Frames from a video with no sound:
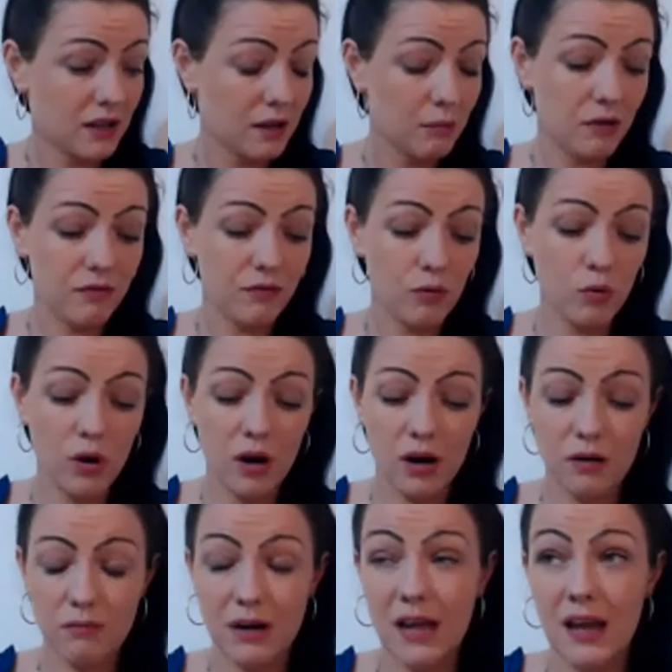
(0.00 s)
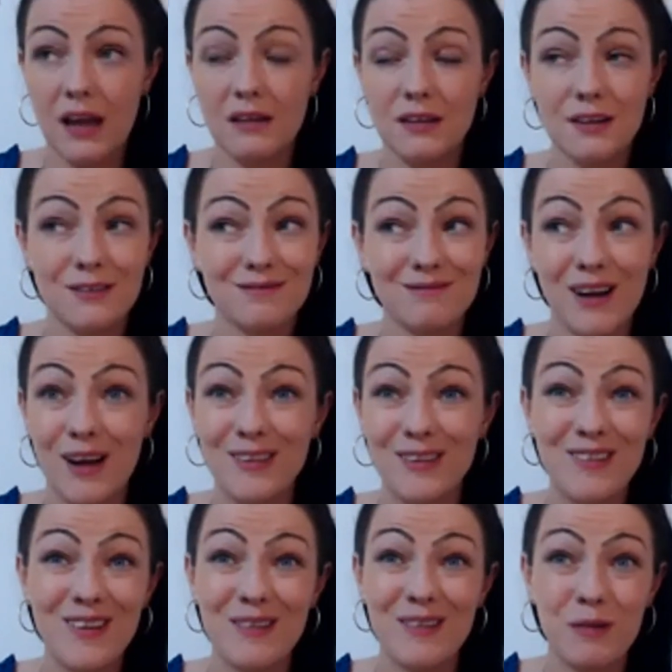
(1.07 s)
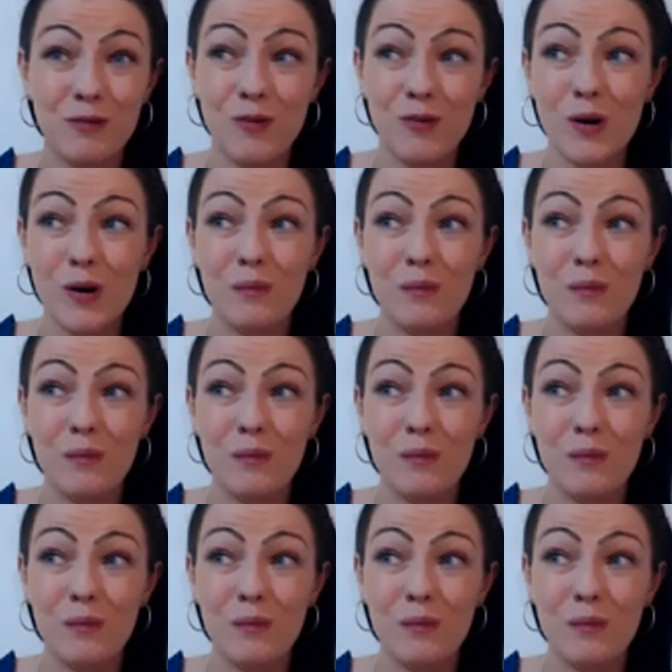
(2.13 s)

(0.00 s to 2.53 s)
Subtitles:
before, when I knew it before,